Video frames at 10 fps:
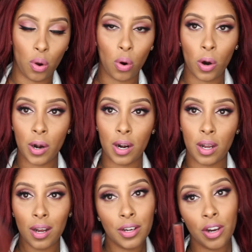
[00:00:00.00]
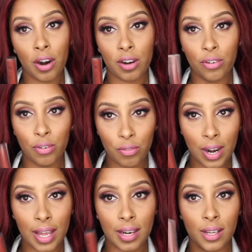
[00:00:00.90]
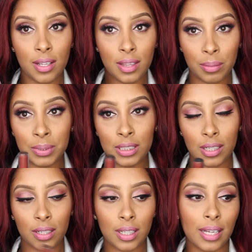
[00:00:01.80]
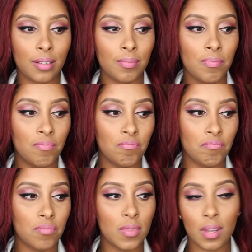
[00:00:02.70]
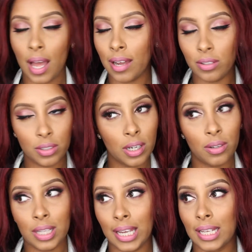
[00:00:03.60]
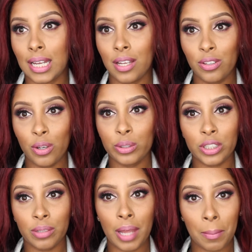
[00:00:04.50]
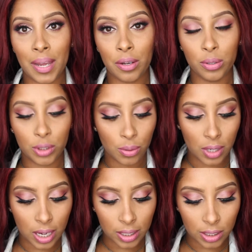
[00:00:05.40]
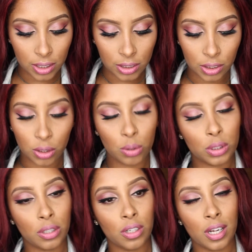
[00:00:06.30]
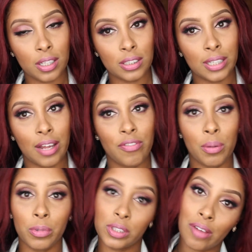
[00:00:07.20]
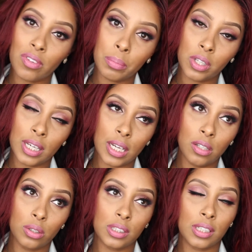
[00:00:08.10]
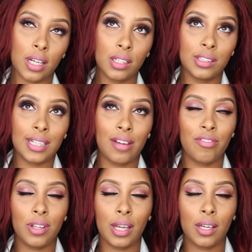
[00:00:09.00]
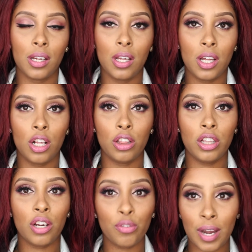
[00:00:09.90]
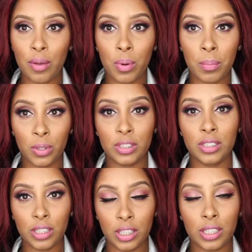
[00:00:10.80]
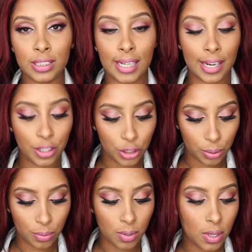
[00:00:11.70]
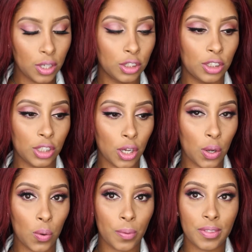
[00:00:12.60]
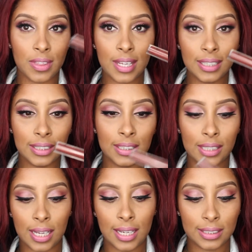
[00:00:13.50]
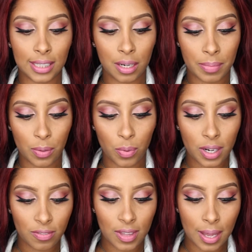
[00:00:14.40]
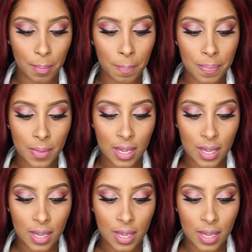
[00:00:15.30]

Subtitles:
or a dark red lipstick. Like, I don't know, like, those are like my go-to colors. Those are the colors that I feel most comfortable in. Those are the colors that I feel like look right with most of the looks that I do. So this is gonna be one of them.